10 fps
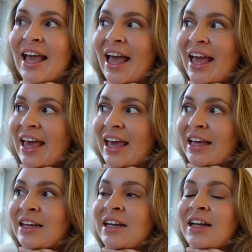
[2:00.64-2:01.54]

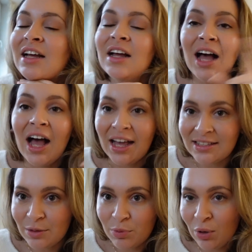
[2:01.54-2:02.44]
I
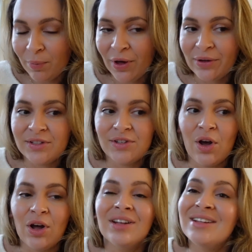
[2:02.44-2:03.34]
did a blog post
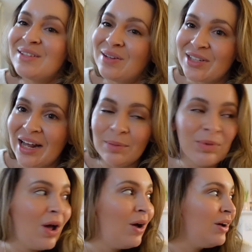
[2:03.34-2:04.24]
on the Soul Shadow
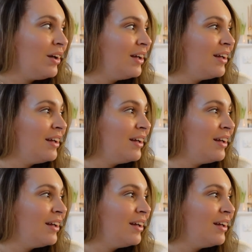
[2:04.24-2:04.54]
blog.